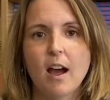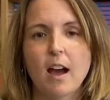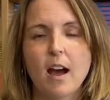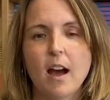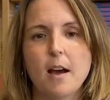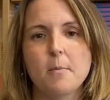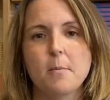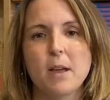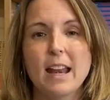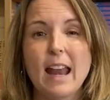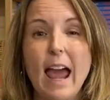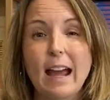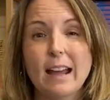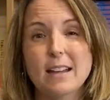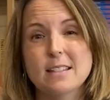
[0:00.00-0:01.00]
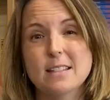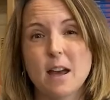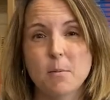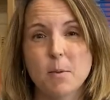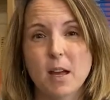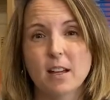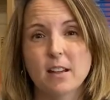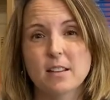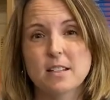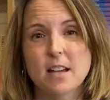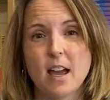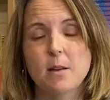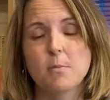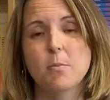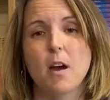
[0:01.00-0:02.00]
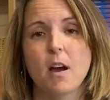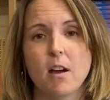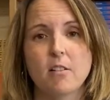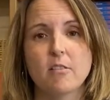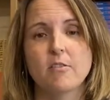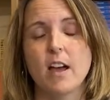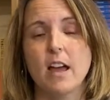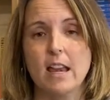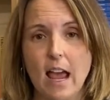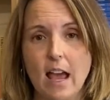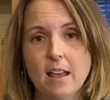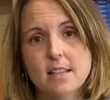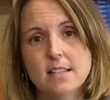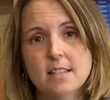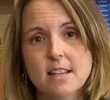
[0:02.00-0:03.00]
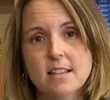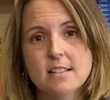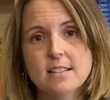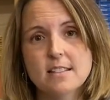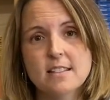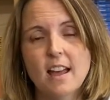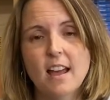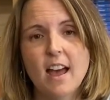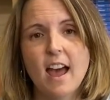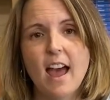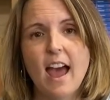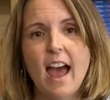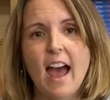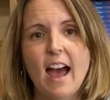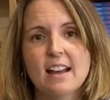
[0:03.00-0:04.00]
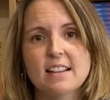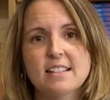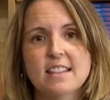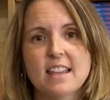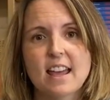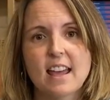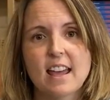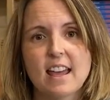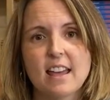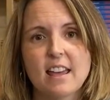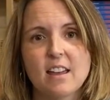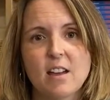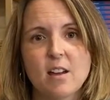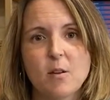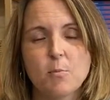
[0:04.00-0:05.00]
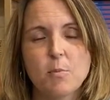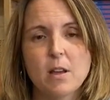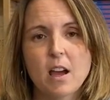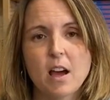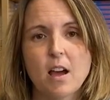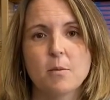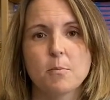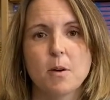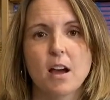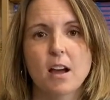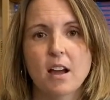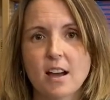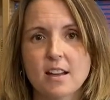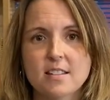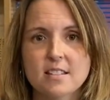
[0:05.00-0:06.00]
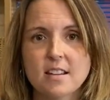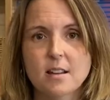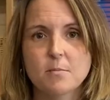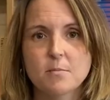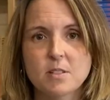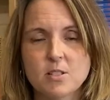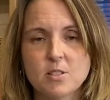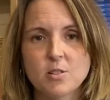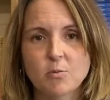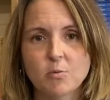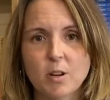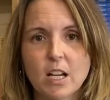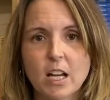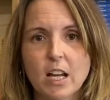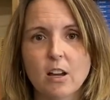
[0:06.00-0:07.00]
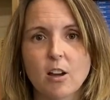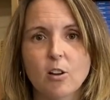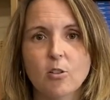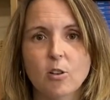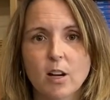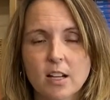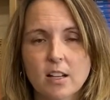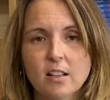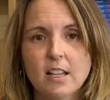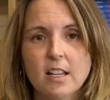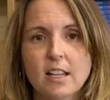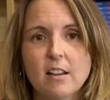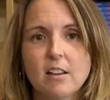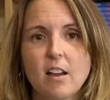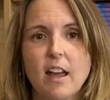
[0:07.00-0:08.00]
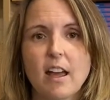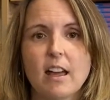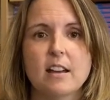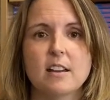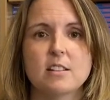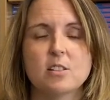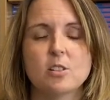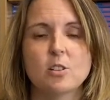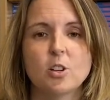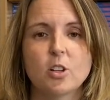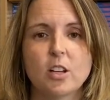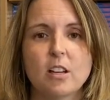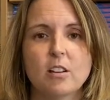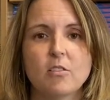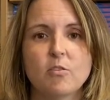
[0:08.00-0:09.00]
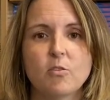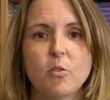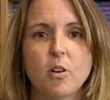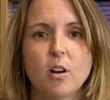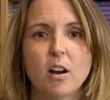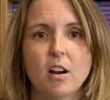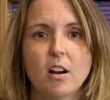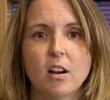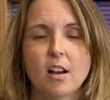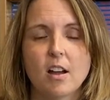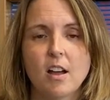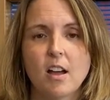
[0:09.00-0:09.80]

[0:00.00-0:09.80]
an academic type of analysis. As they become accustomed to reading critically and looking for